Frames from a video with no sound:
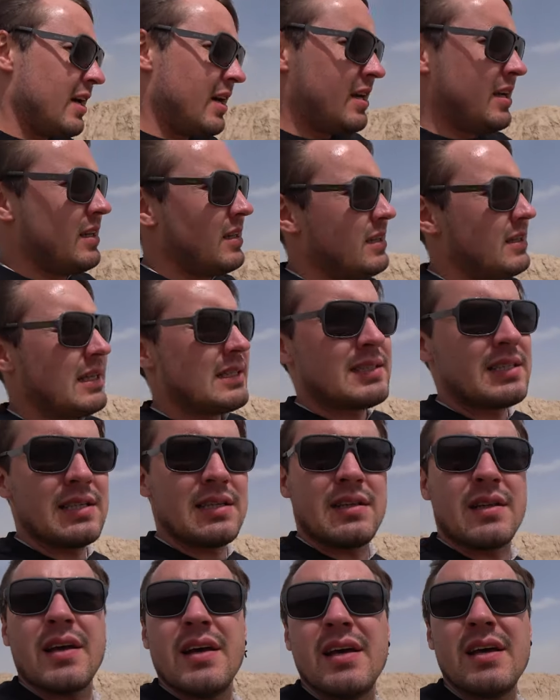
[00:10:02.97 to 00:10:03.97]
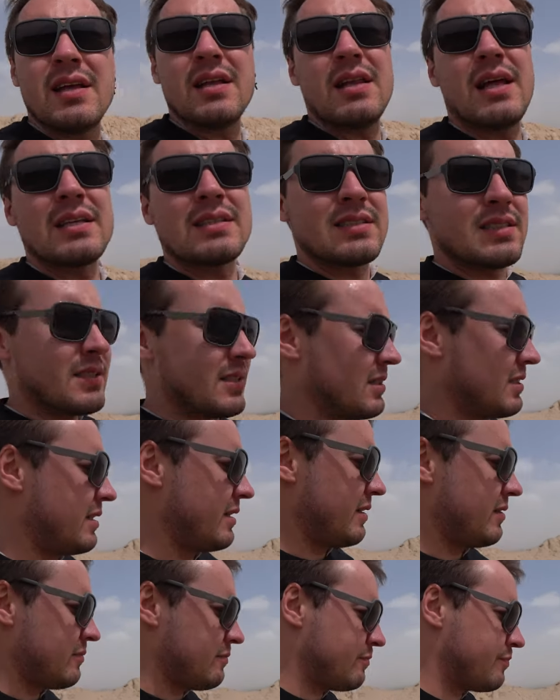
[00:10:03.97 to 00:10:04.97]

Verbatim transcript: and that's it. That's